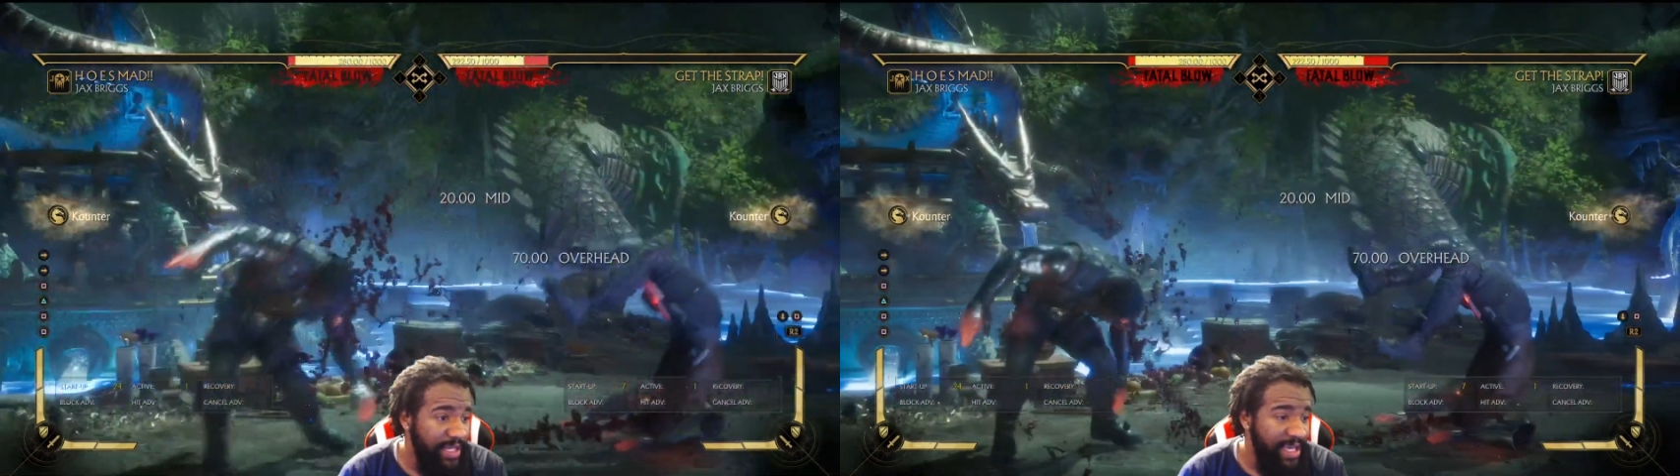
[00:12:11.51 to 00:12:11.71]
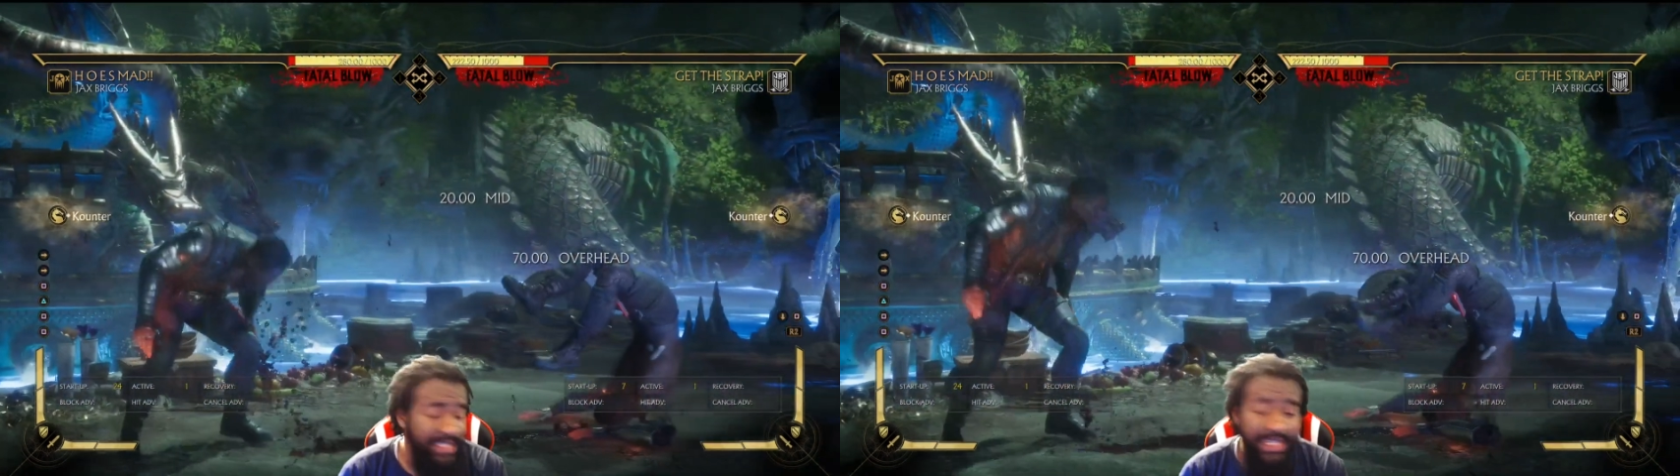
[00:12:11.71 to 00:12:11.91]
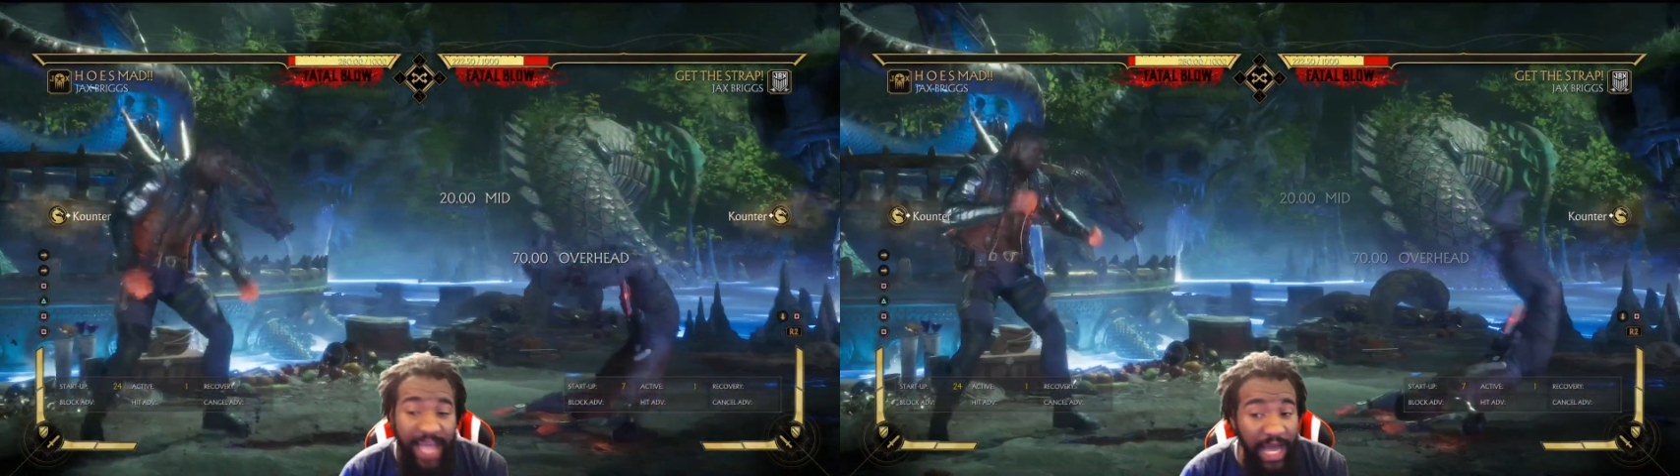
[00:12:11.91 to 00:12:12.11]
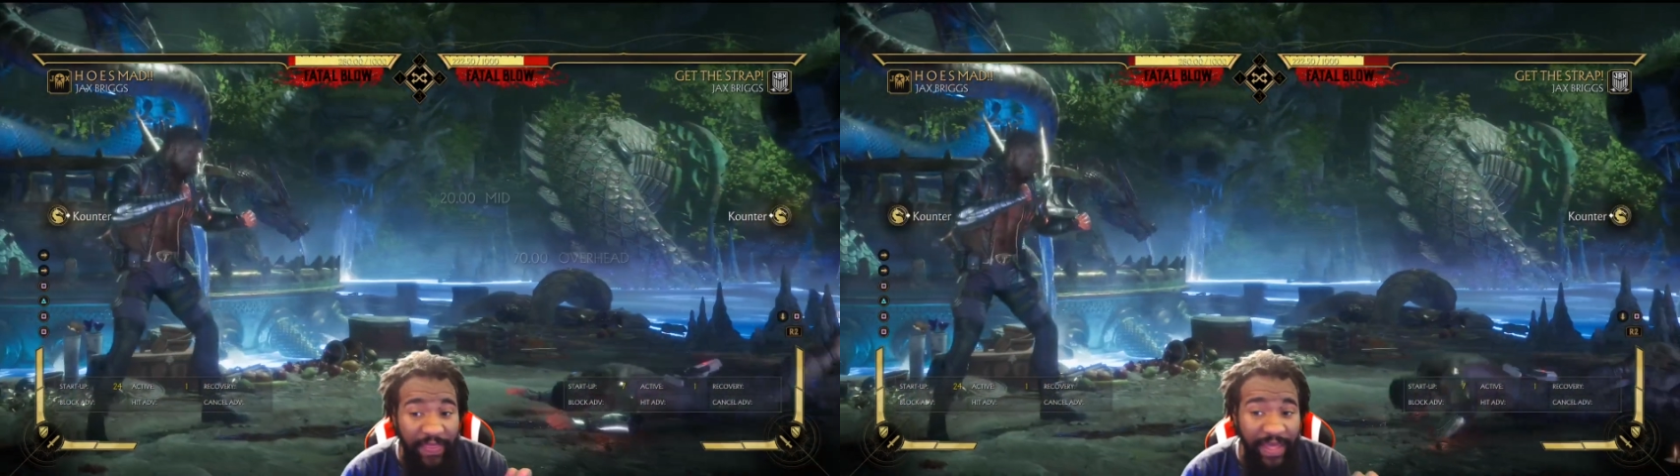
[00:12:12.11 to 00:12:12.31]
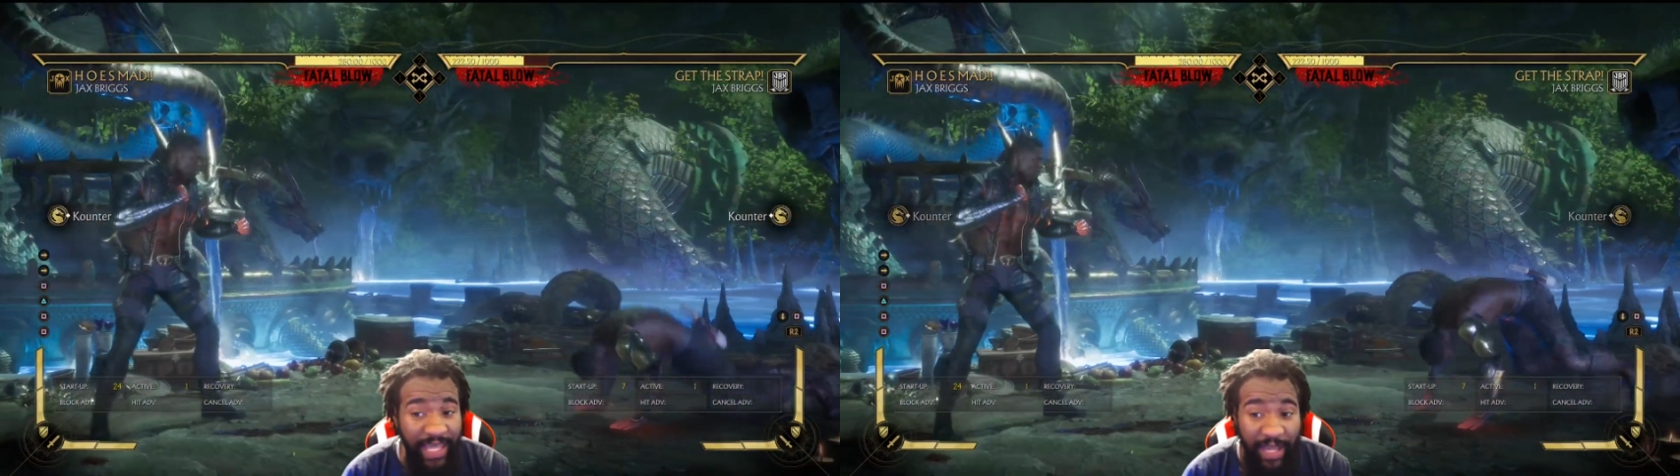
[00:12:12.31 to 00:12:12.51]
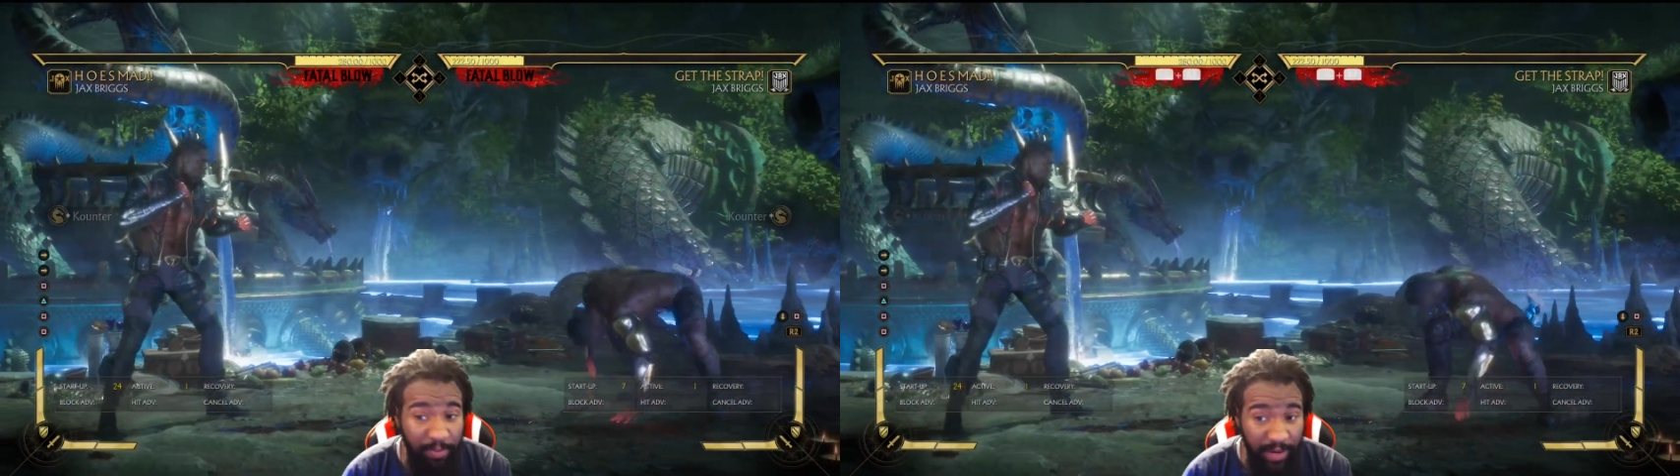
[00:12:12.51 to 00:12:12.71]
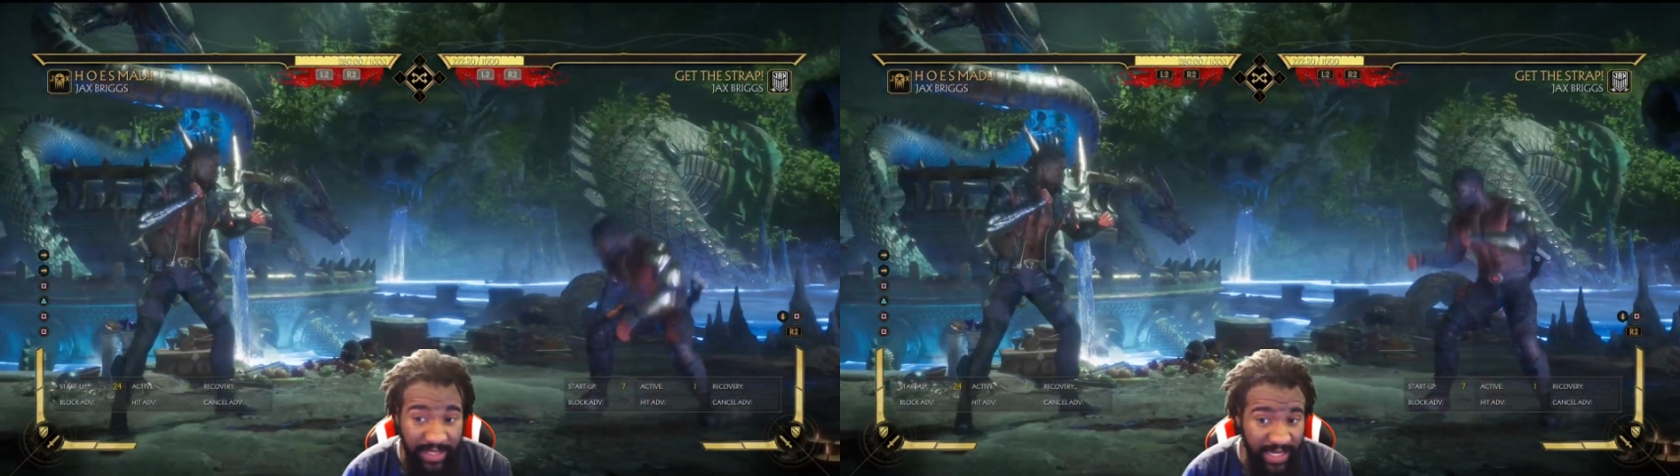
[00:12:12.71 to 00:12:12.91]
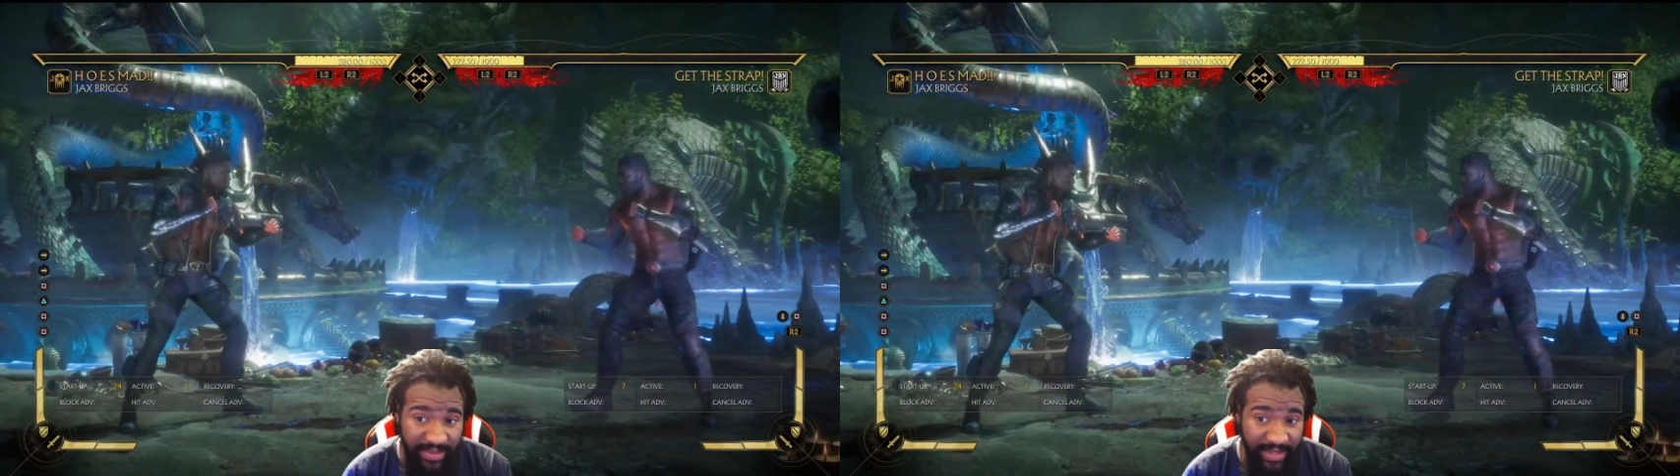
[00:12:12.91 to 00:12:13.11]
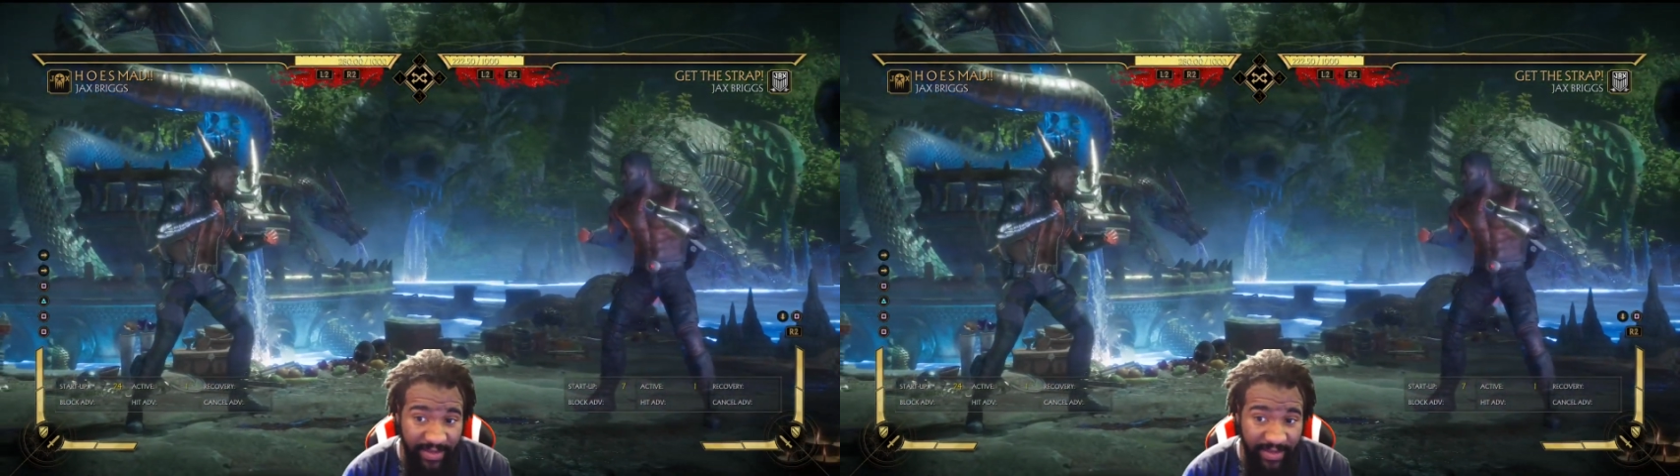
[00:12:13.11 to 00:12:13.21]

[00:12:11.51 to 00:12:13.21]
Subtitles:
See, now they can't press out of that.